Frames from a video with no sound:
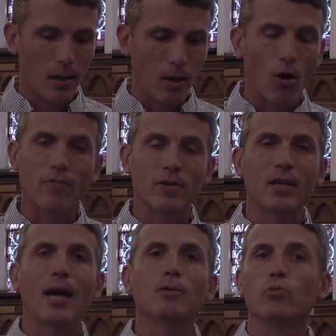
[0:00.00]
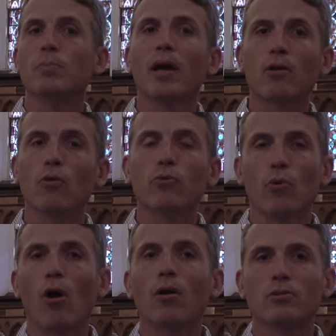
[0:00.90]
Oftentimes, we might go through
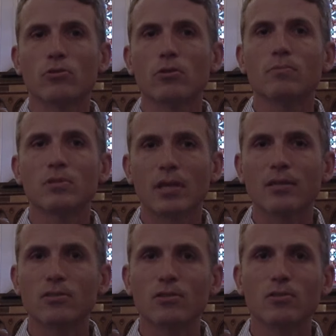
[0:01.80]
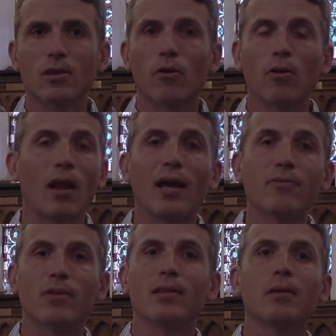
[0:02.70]
hard circumstances in our
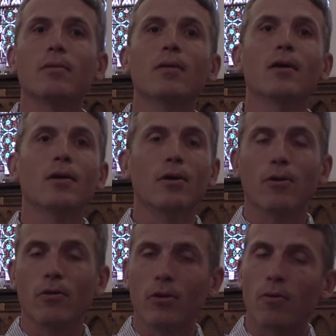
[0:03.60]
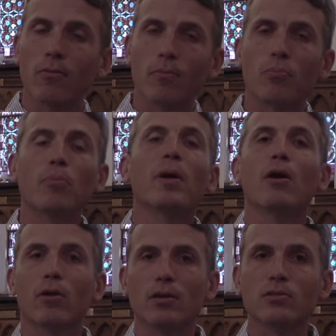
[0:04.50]
life that then, you know,
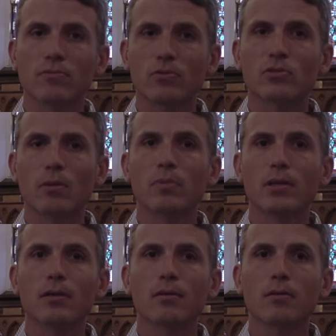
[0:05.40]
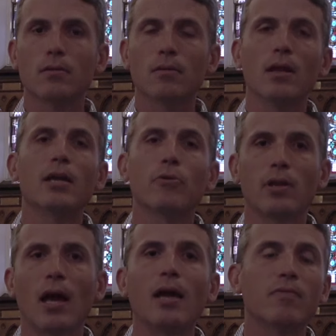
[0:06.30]
prepared us for something later in
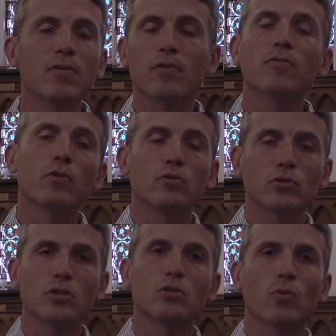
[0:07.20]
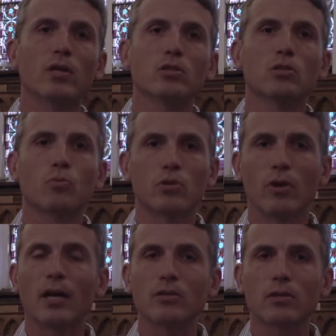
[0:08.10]
life, even if those situations were
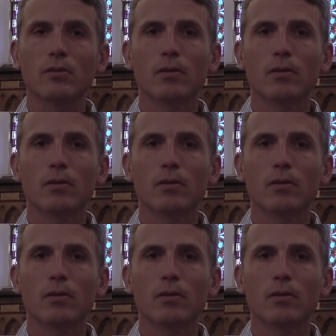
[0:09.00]
tragic